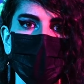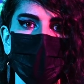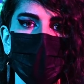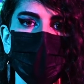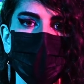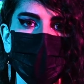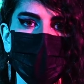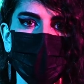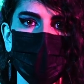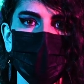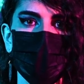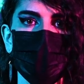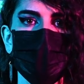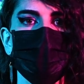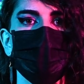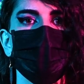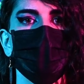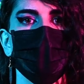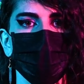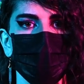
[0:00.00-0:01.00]
Another one's
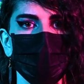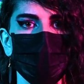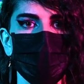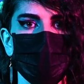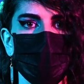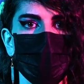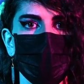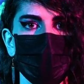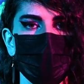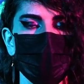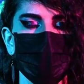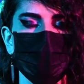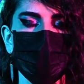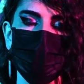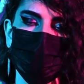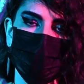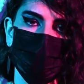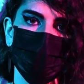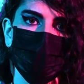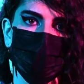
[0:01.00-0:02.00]
bra holsters.
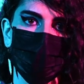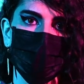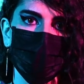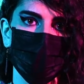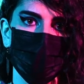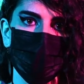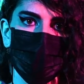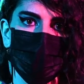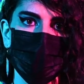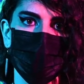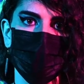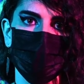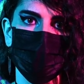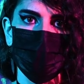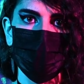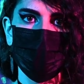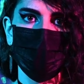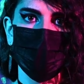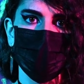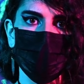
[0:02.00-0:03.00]
Bra holsters
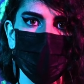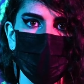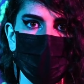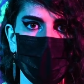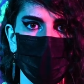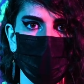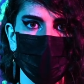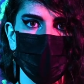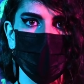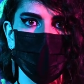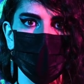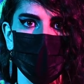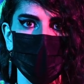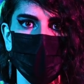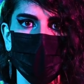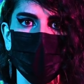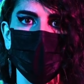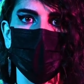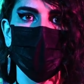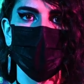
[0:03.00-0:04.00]
typically mount the
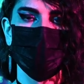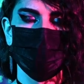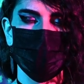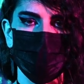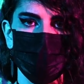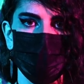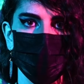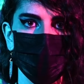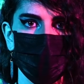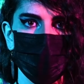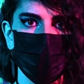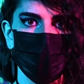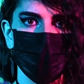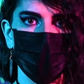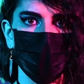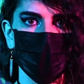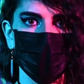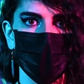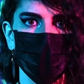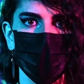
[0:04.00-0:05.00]
gun just below the
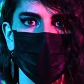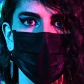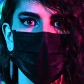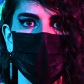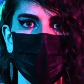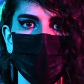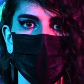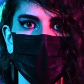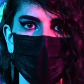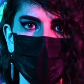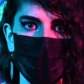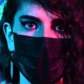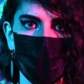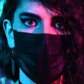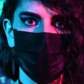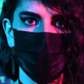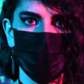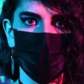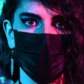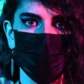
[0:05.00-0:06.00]
bra line and above the
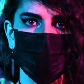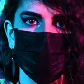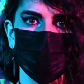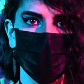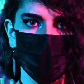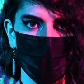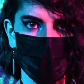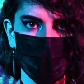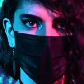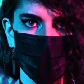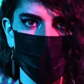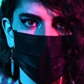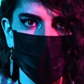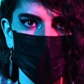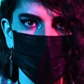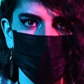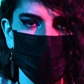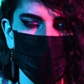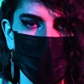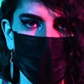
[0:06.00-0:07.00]
abdomen, front and
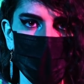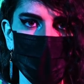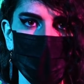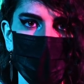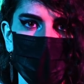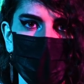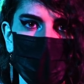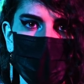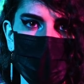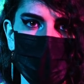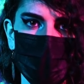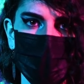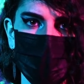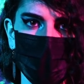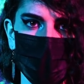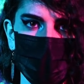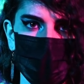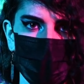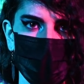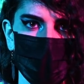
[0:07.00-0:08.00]
center. This is
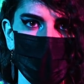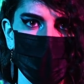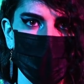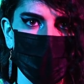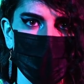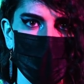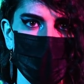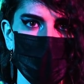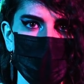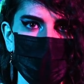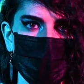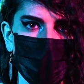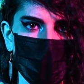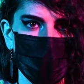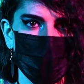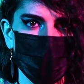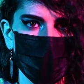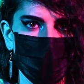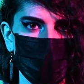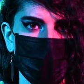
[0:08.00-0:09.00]
particularly
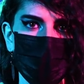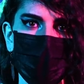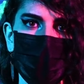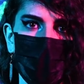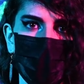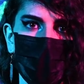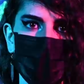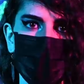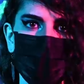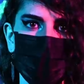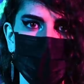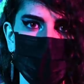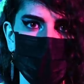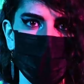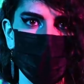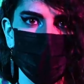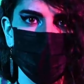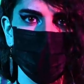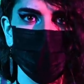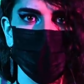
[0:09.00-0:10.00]
best served by
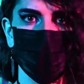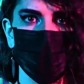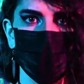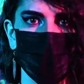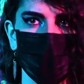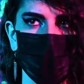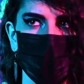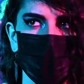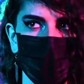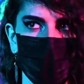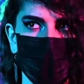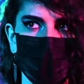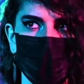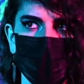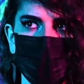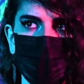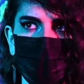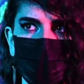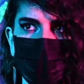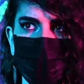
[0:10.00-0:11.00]
people who are
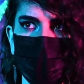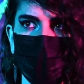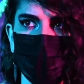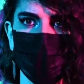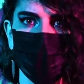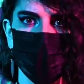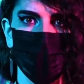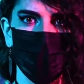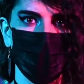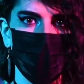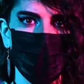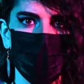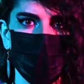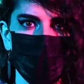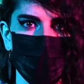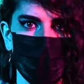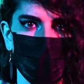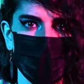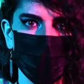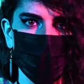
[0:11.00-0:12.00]
a bit more well
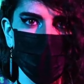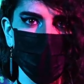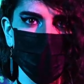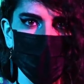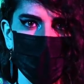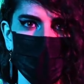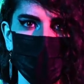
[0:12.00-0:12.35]
endowed